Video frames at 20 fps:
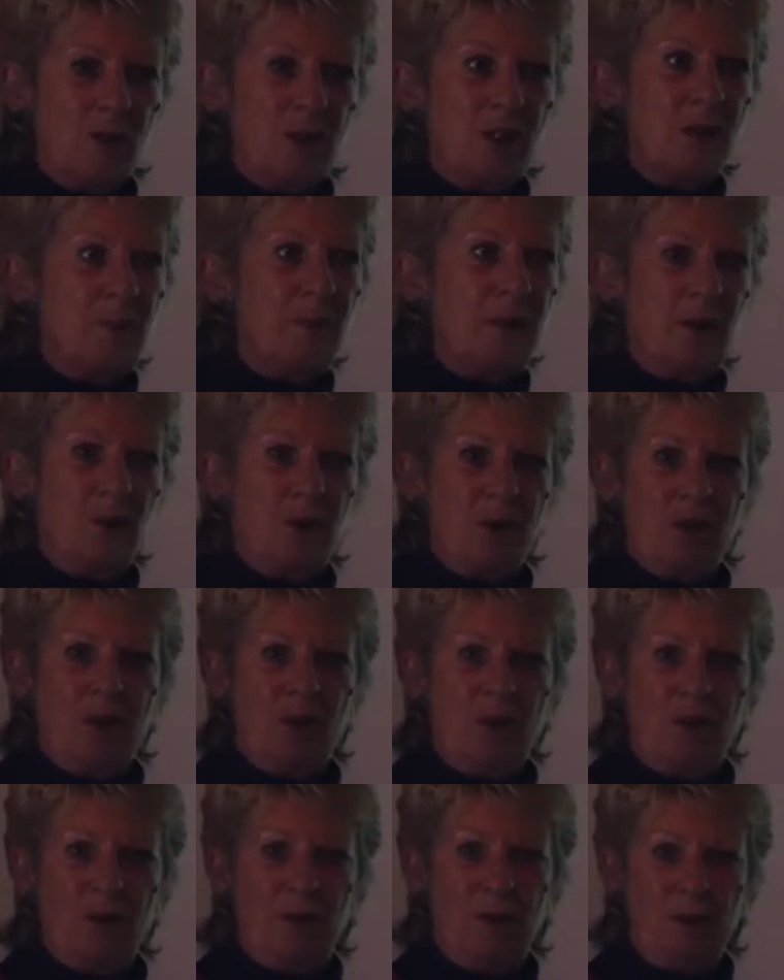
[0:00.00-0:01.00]
speak with
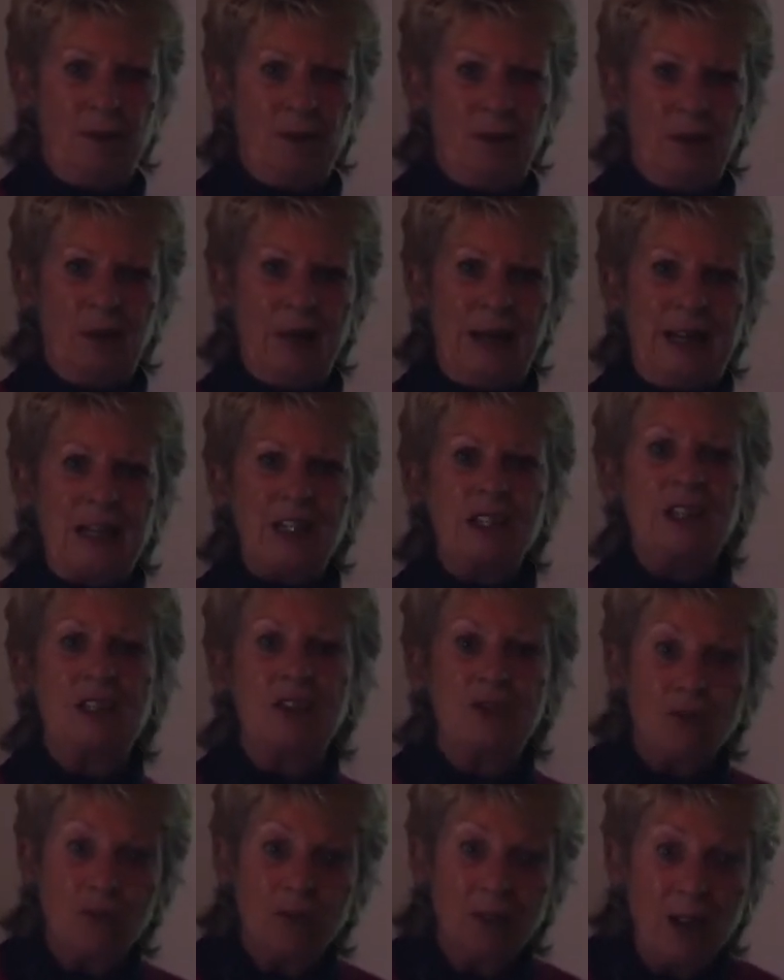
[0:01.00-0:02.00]
our
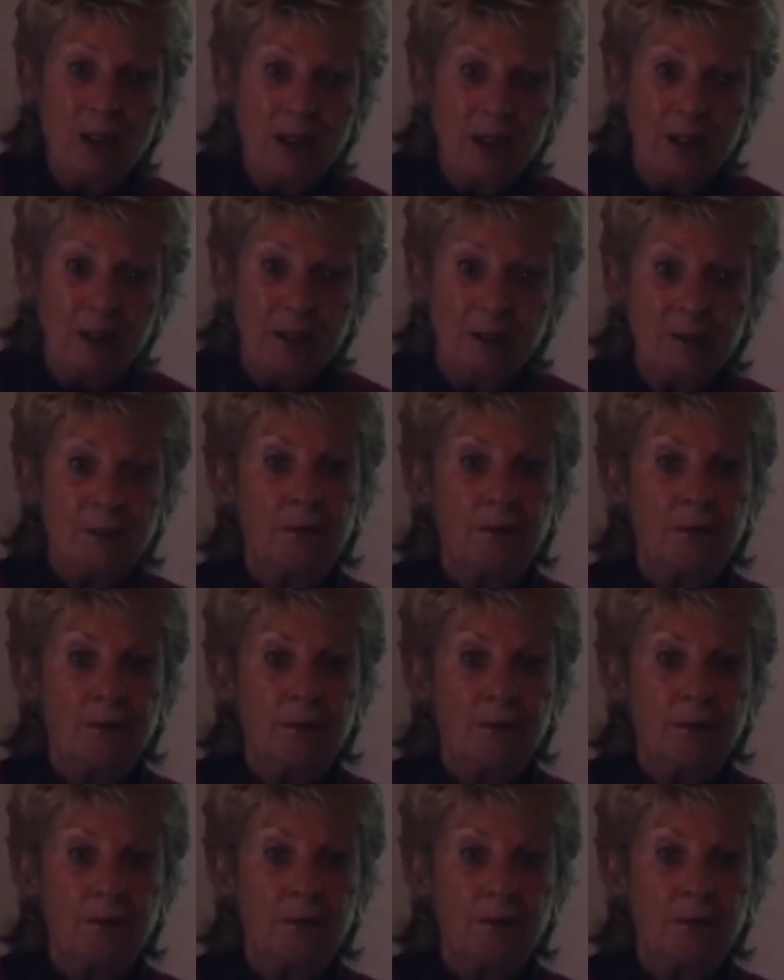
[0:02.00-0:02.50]
ancestral line.